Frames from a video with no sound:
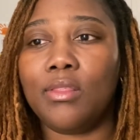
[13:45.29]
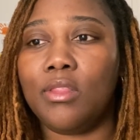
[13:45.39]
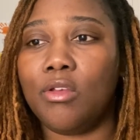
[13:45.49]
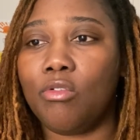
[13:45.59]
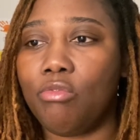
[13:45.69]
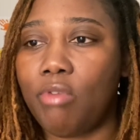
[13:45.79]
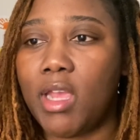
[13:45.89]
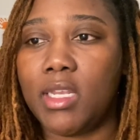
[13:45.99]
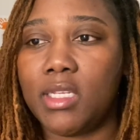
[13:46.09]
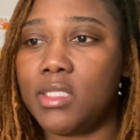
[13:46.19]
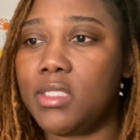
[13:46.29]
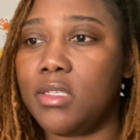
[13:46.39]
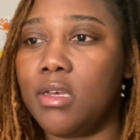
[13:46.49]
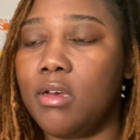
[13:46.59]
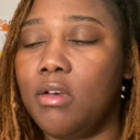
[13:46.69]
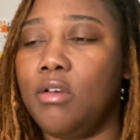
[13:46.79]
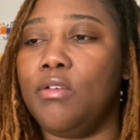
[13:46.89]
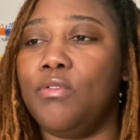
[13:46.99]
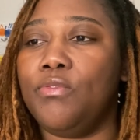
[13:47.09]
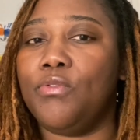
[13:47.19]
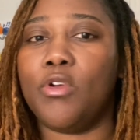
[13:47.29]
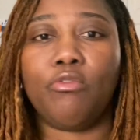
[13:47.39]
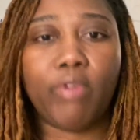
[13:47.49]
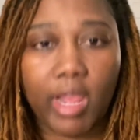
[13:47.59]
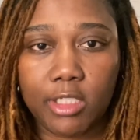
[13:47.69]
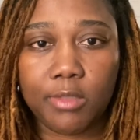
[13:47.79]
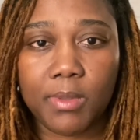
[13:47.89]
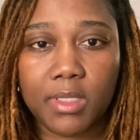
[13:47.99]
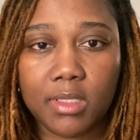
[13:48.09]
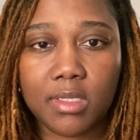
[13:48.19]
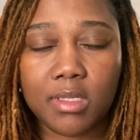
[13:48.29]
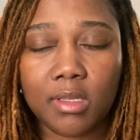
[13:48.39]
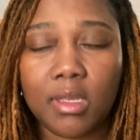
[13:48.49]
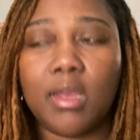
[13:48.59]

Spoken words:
the greatest of arrangements.